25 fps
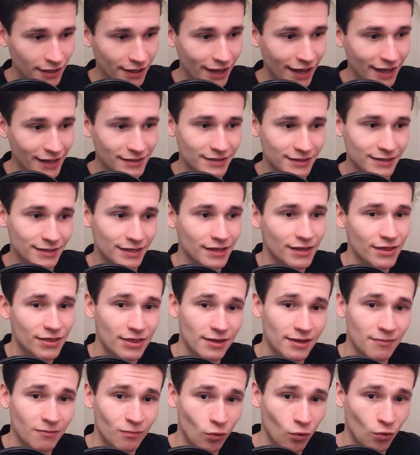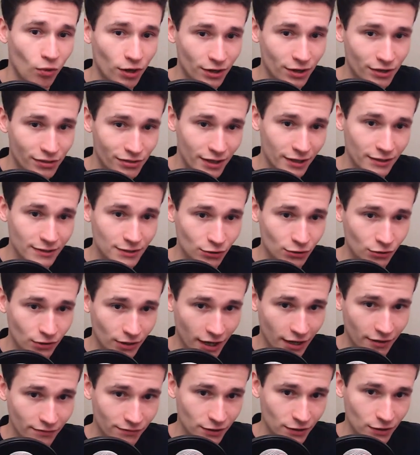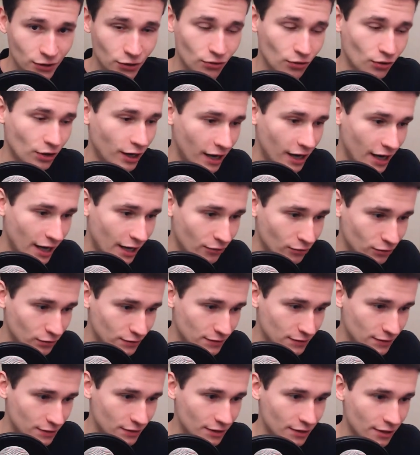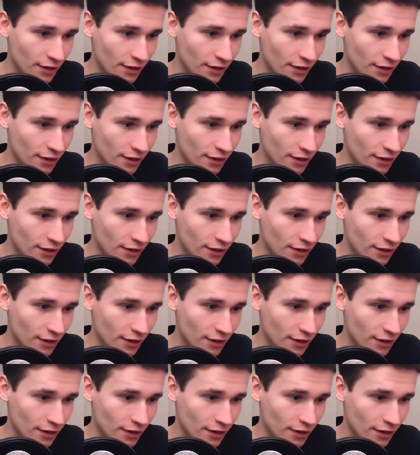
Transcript: And the more things you have in your house,